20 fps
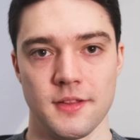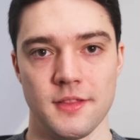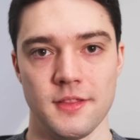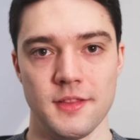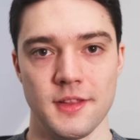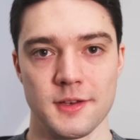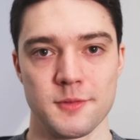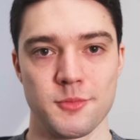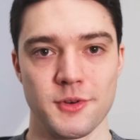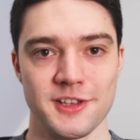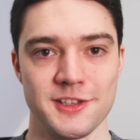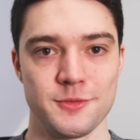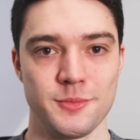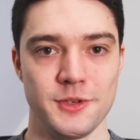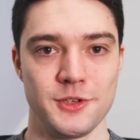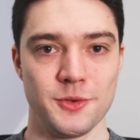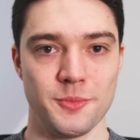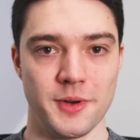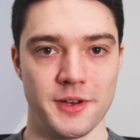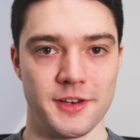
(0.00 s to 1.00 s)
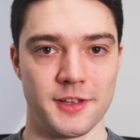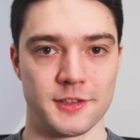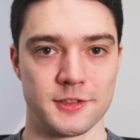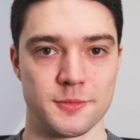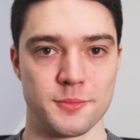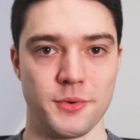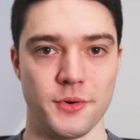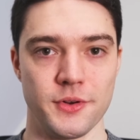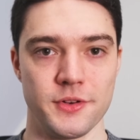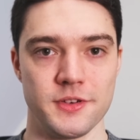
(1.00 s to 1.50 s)
That brings me to my
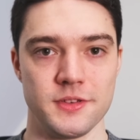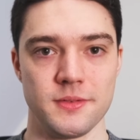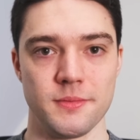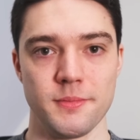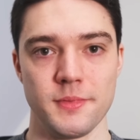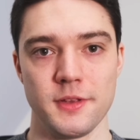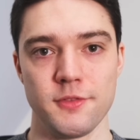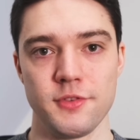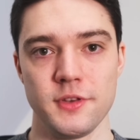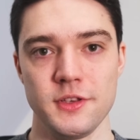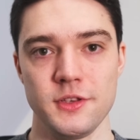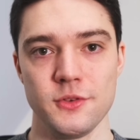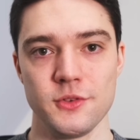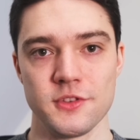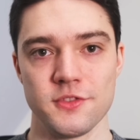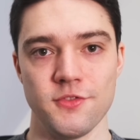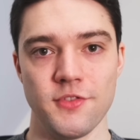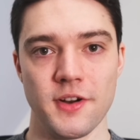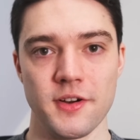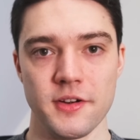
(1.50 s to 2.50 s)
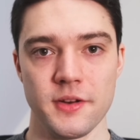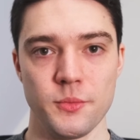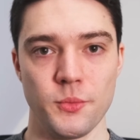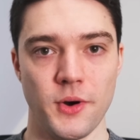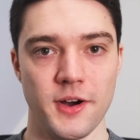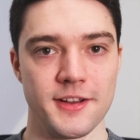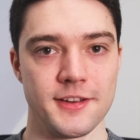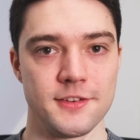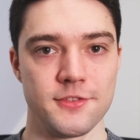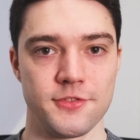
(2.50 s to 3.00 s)
next point. If you use very
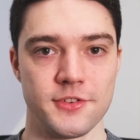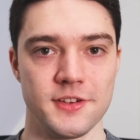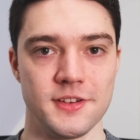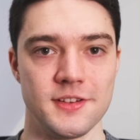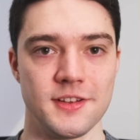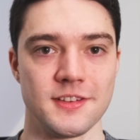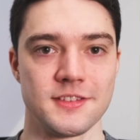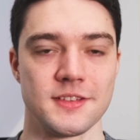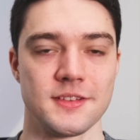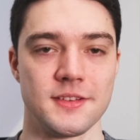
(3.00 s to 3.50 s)
wide filters,